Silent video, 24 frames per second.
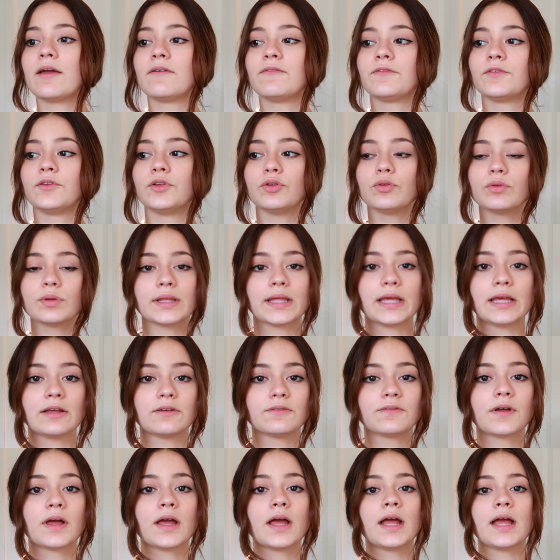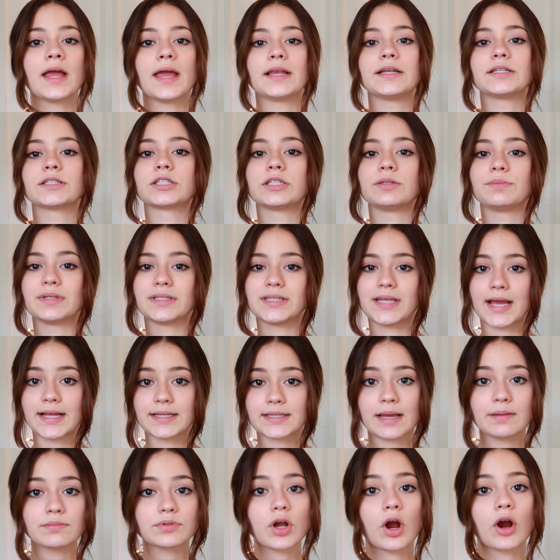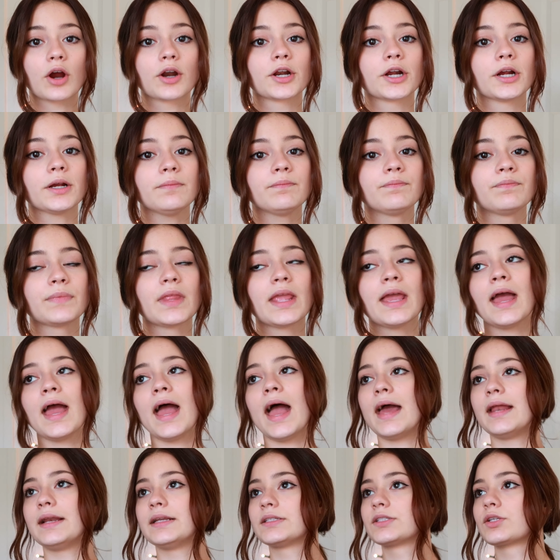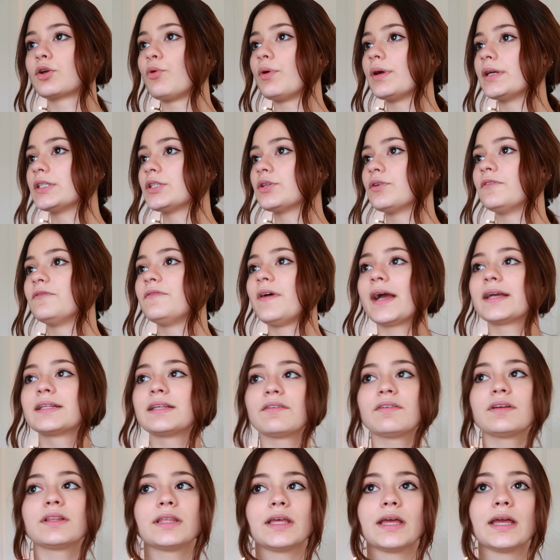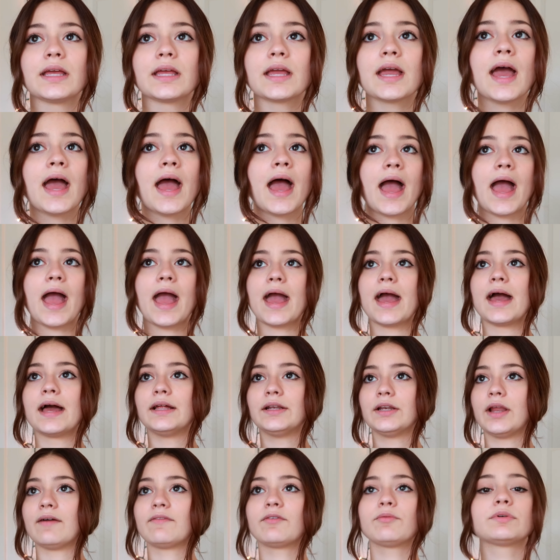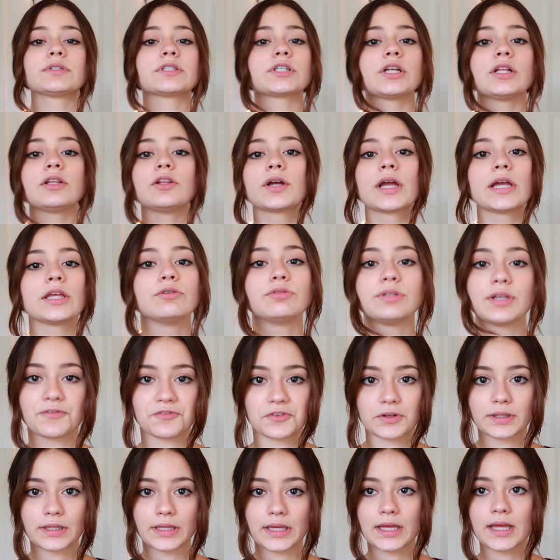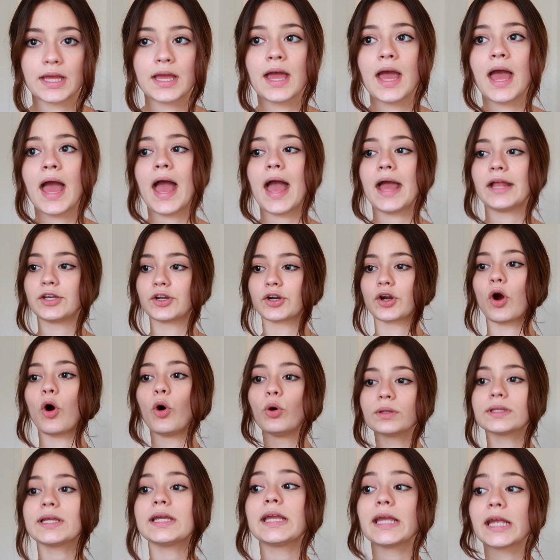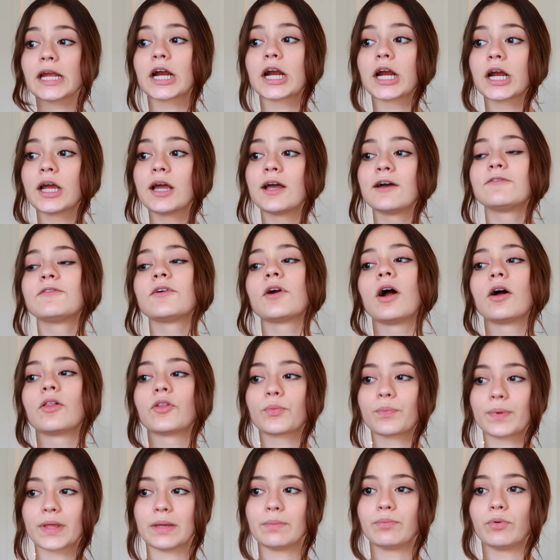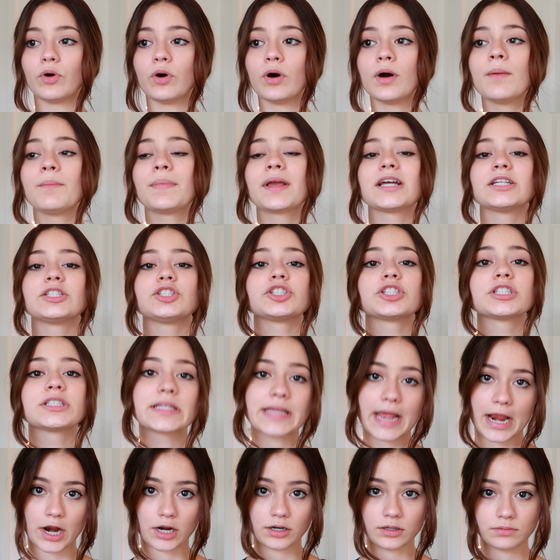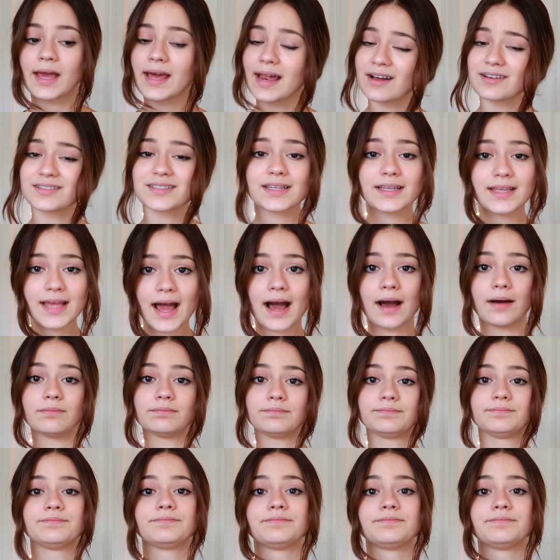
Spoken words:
if you leave, it is gonna be 10 times harder and it's going to affect everything and everyone's gonna look at you differently and you're only here for other people because you're scared. And I was like, yeah,